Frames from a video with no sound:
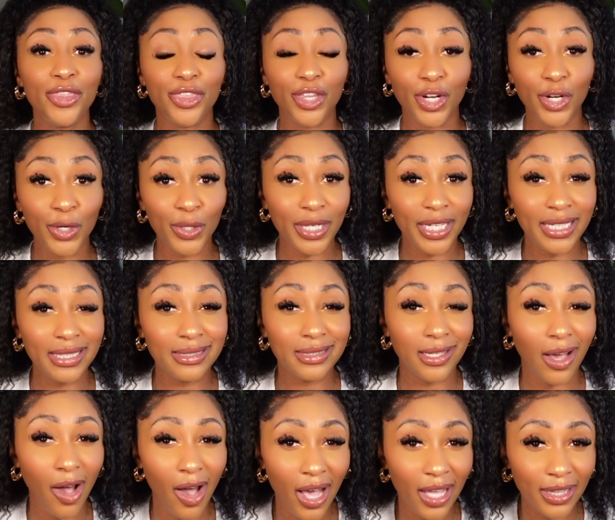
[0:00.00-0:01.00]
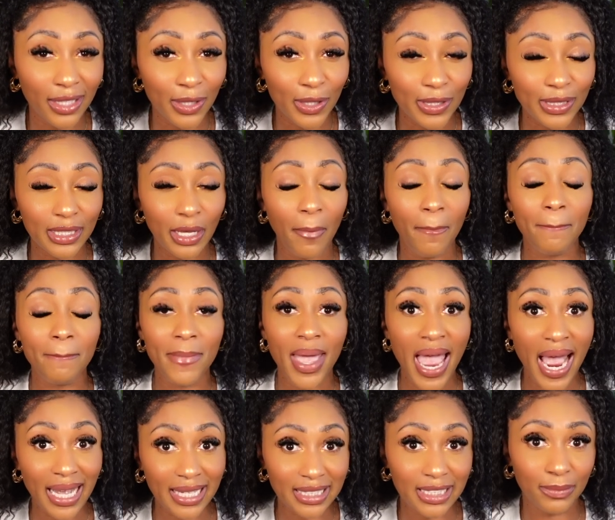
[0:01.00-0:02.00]
$30
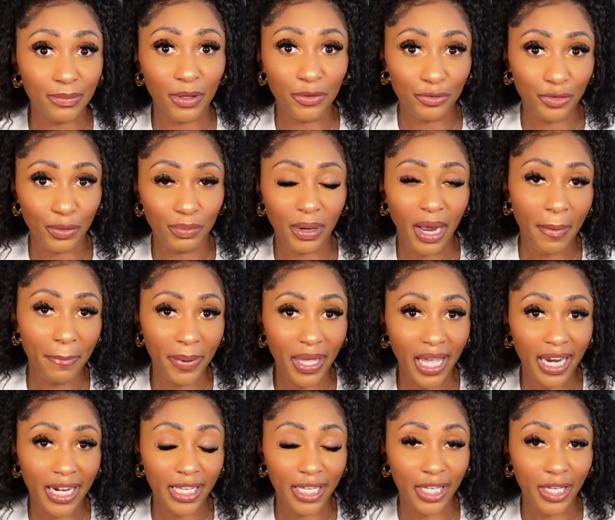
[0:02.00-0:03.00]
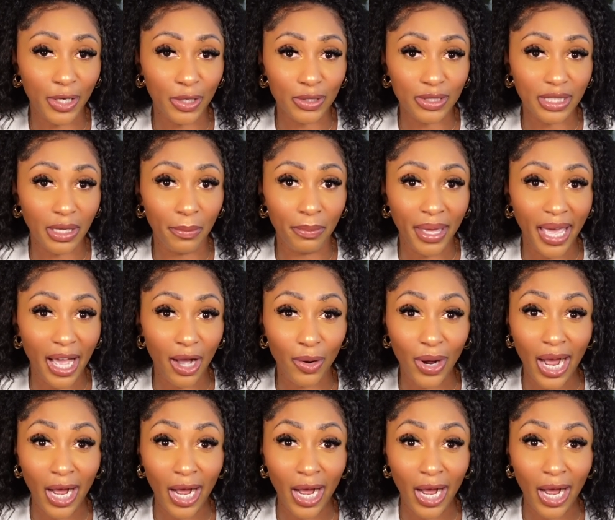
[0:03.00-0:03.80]
maximum for my pedicures about,